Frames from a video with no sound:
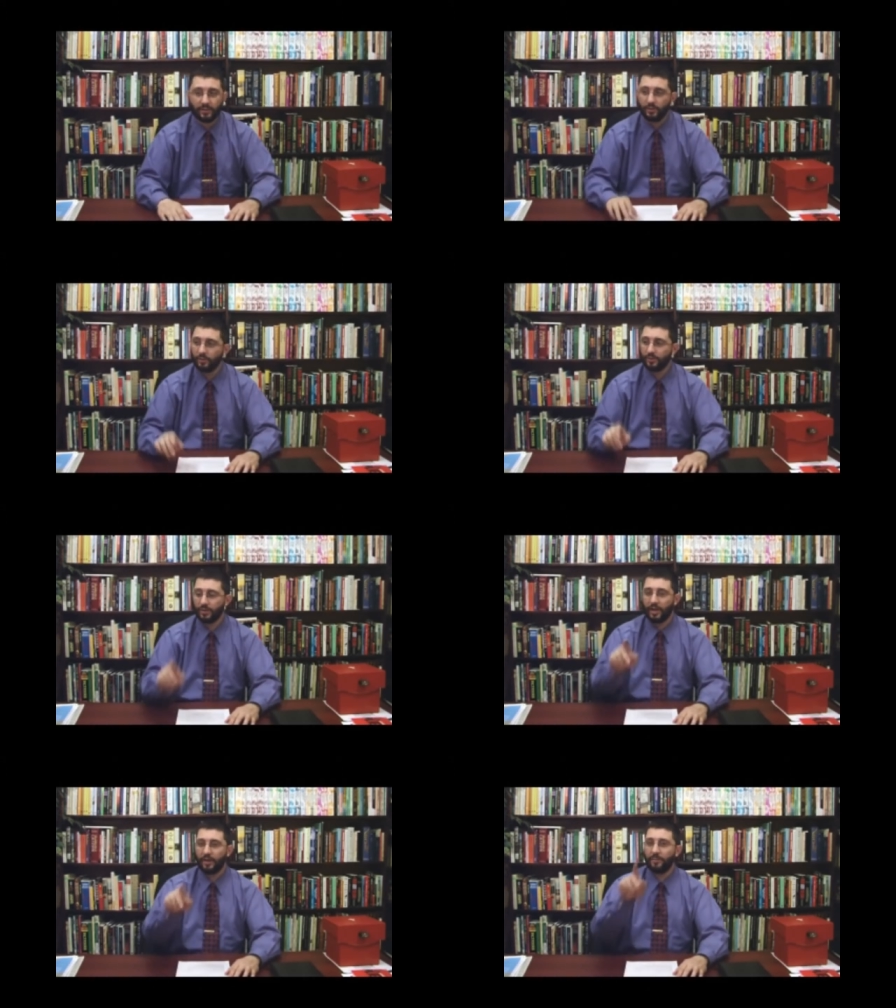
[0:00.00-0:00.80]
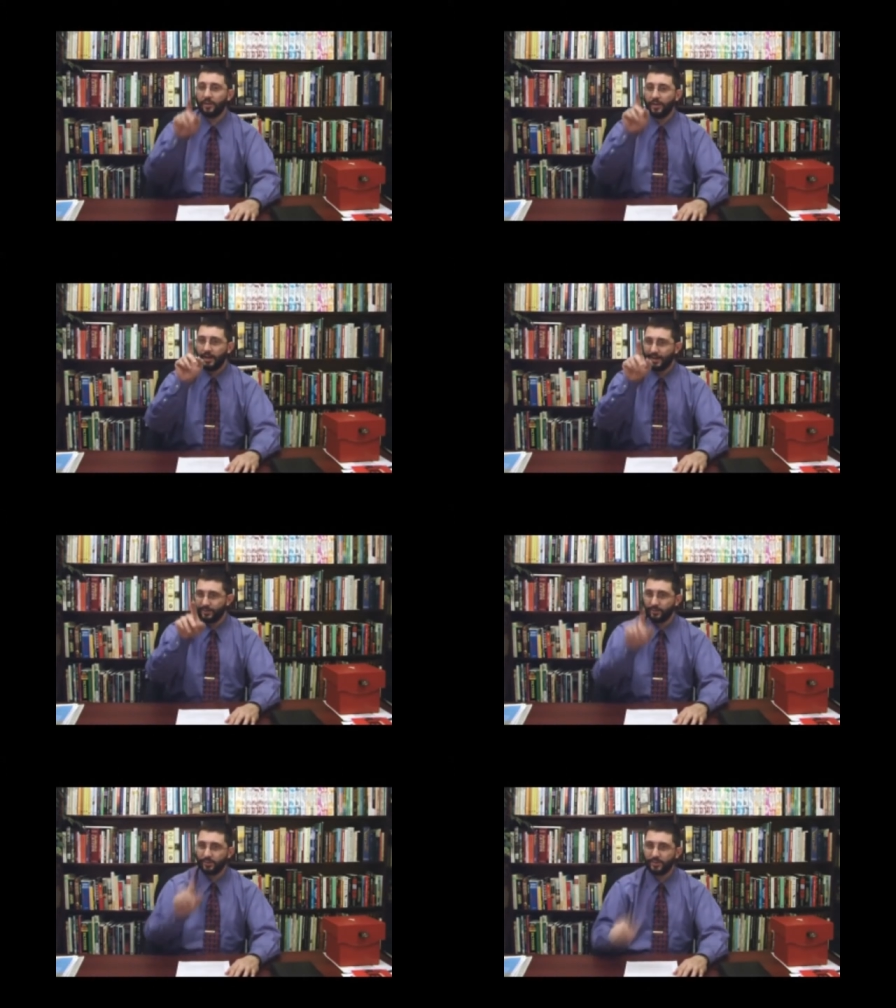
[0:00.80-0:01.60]
Your job
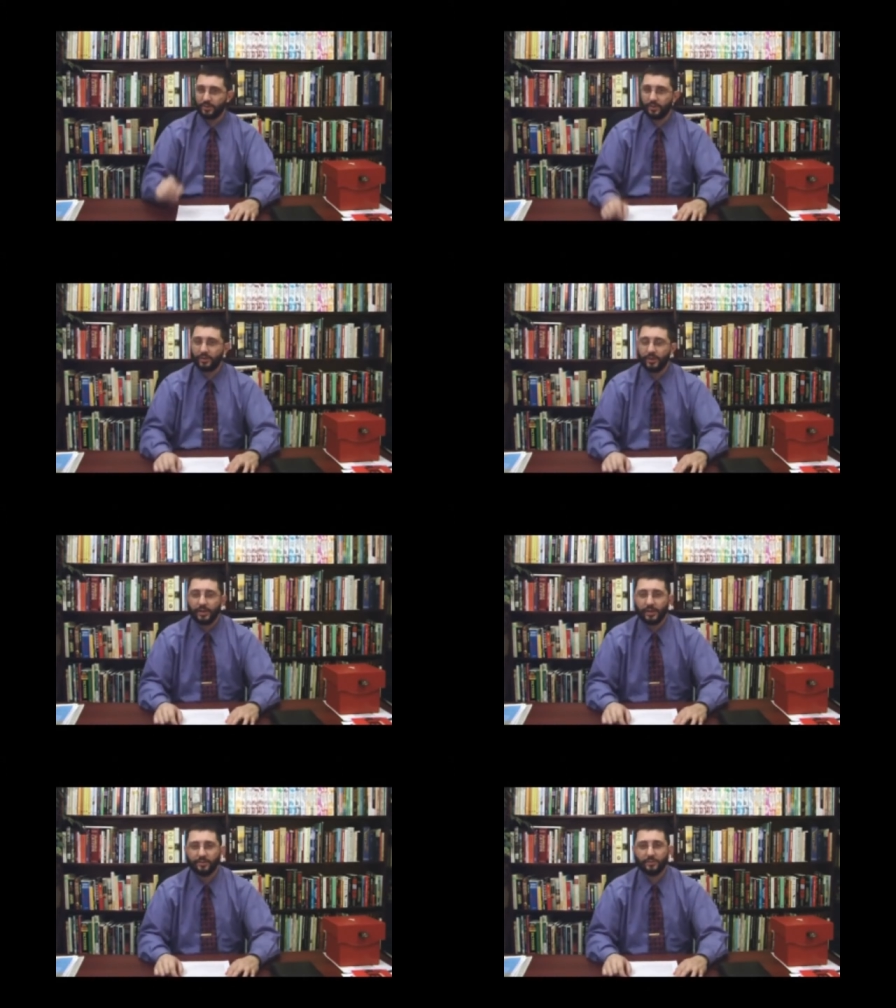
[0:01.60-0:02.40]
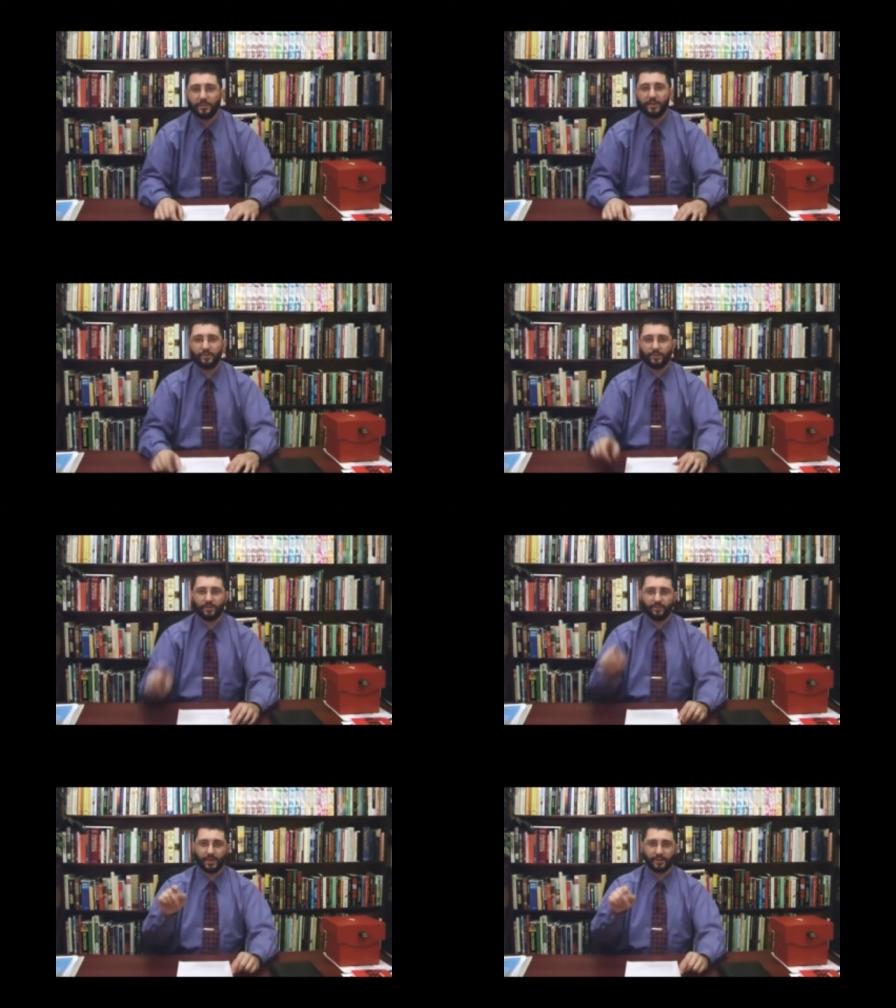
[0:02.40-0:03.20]
as a Christian is the
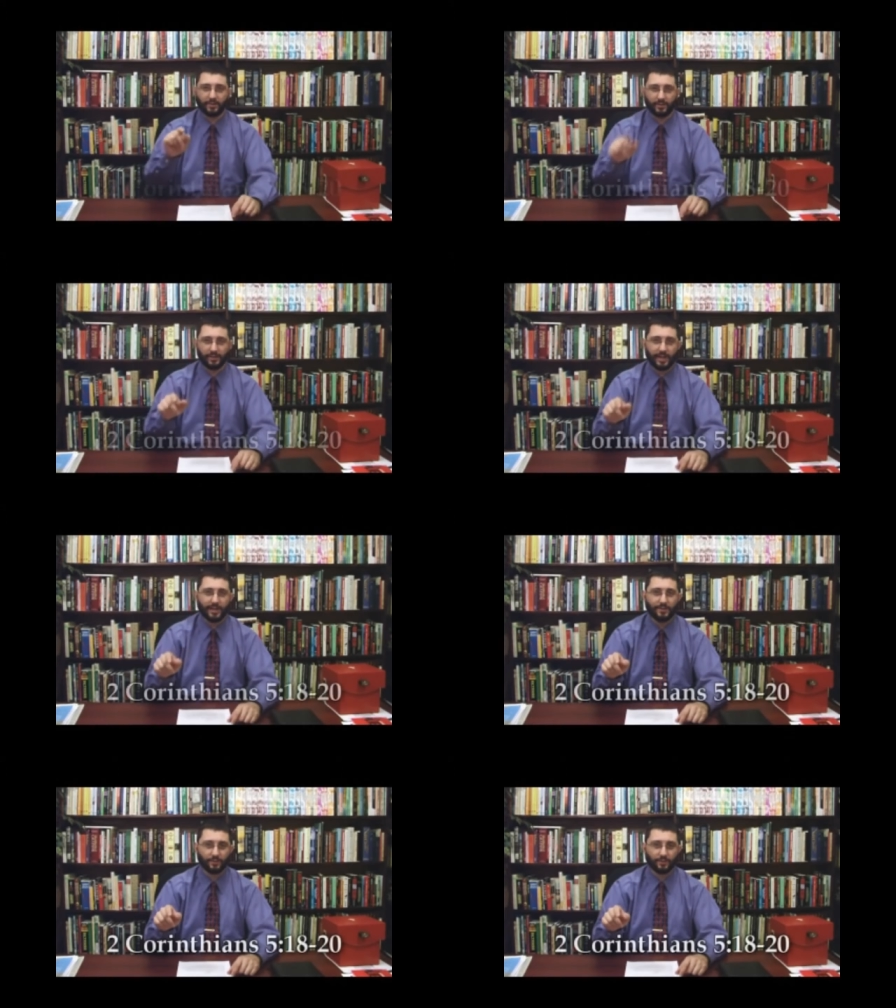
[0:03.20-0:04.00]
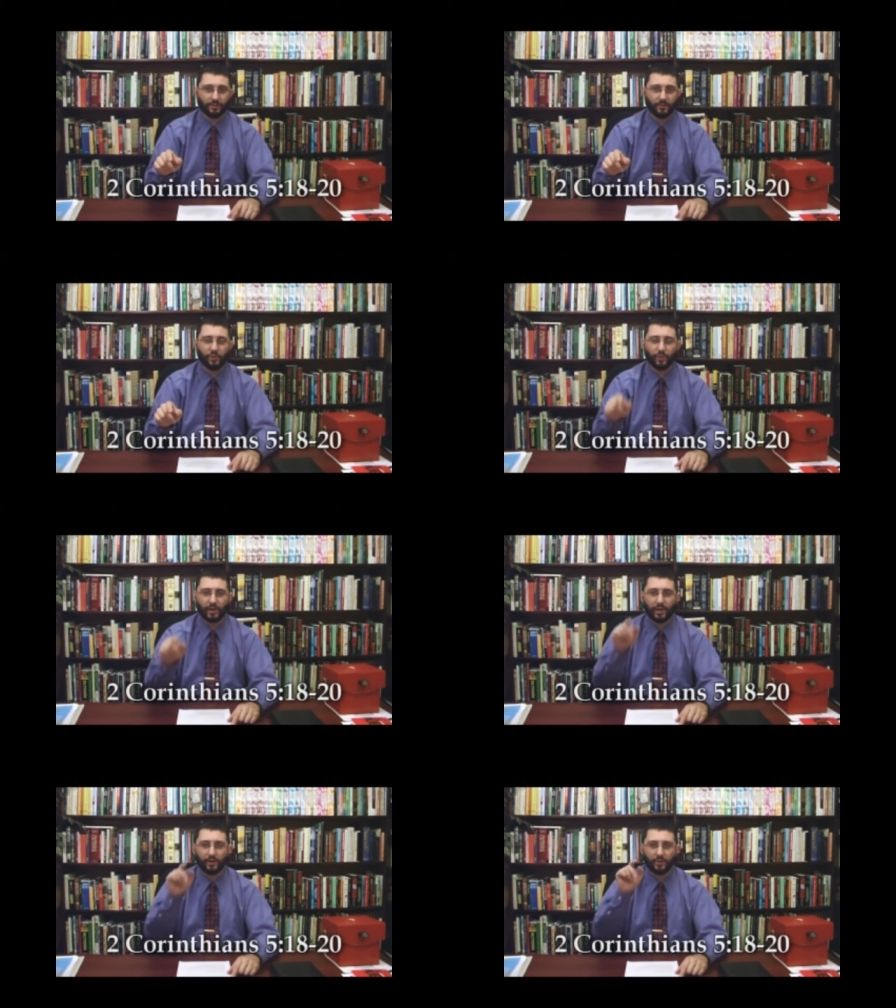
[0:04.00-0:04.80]
ministry of reconciliation. You,
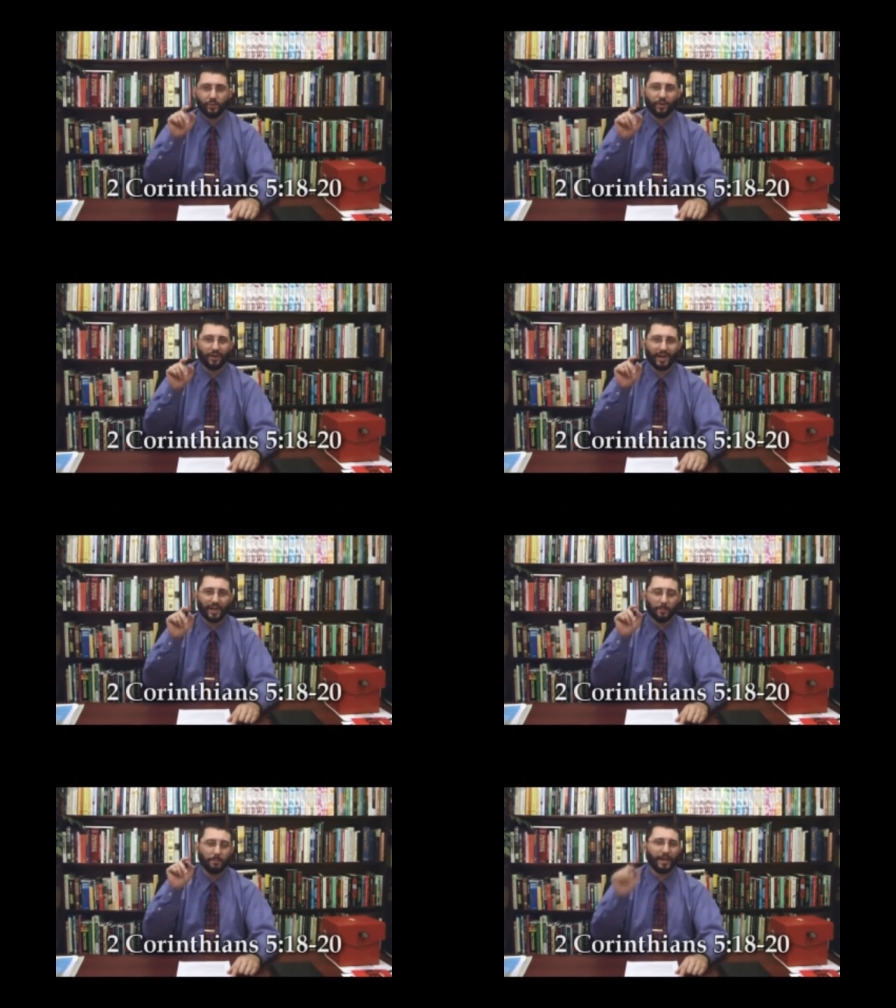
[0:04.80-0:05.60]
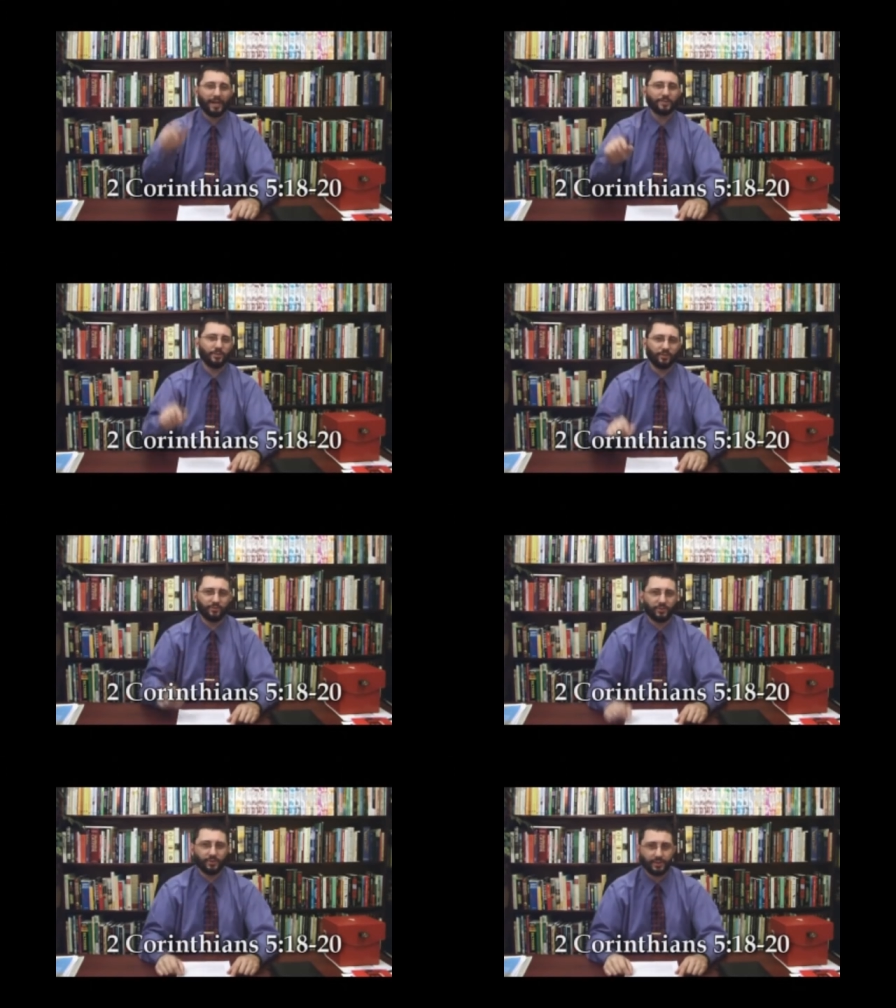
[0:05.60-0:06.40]
an, you are an ambassador
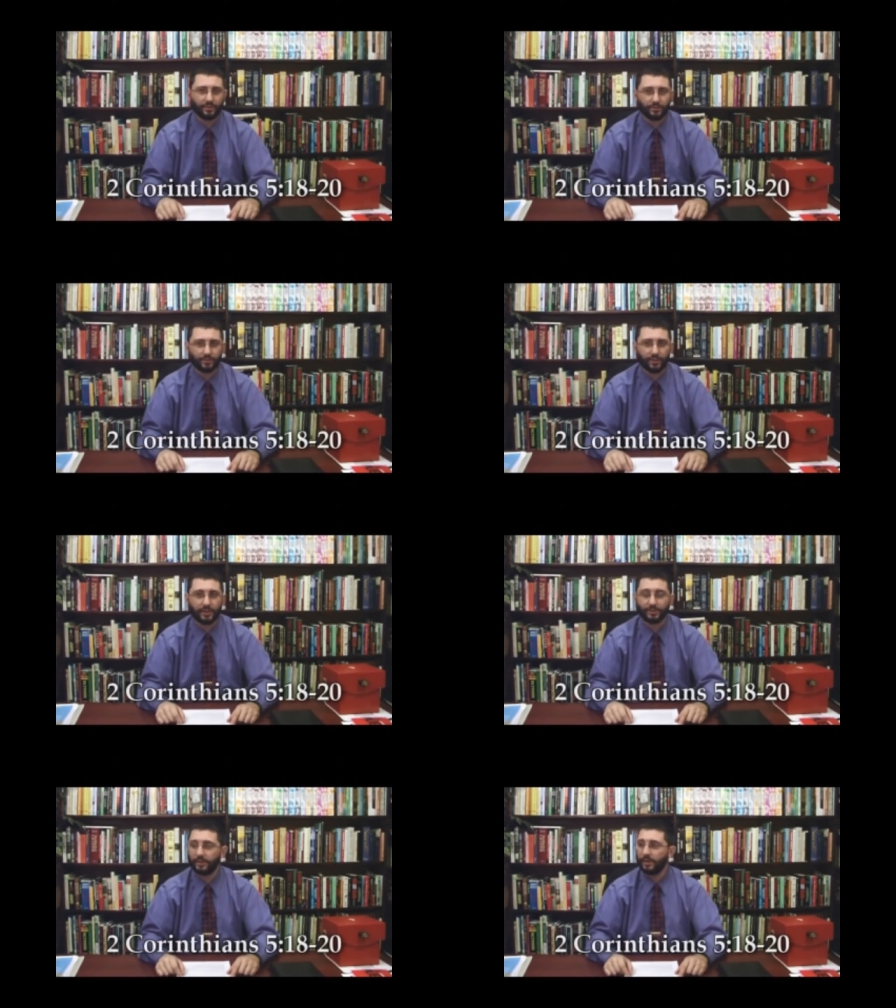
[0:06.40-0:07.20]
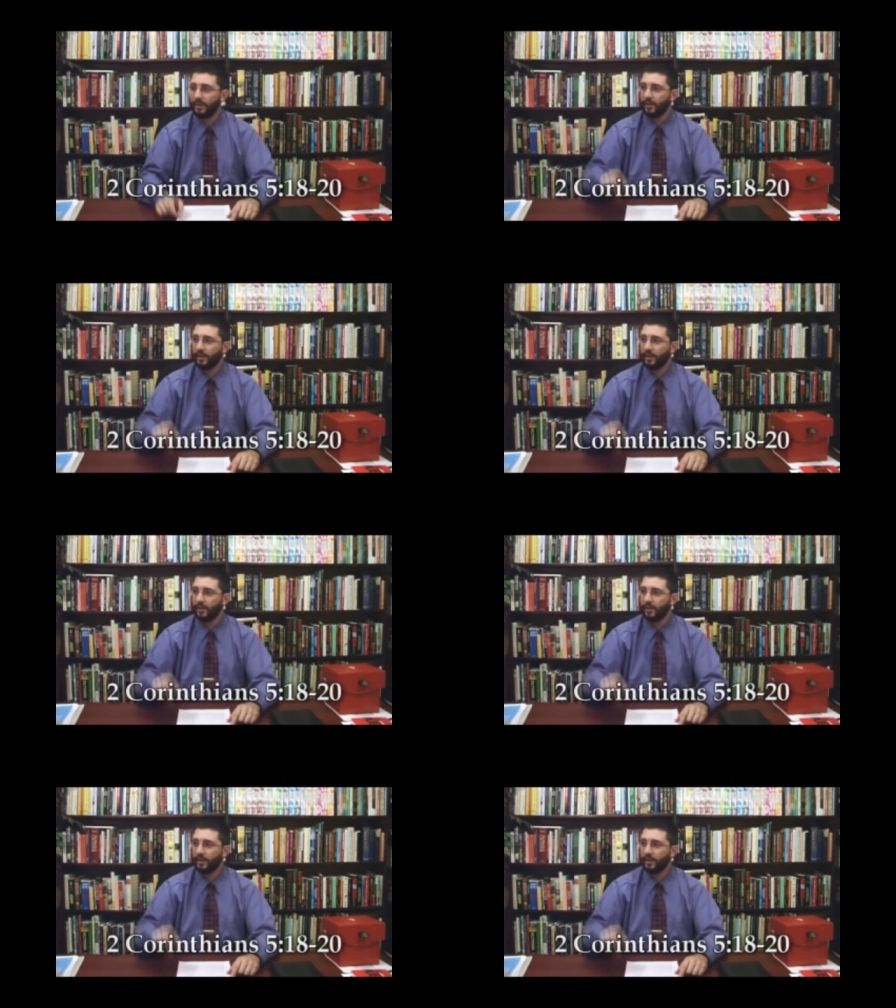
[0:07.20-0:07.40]
for Jesus Christ.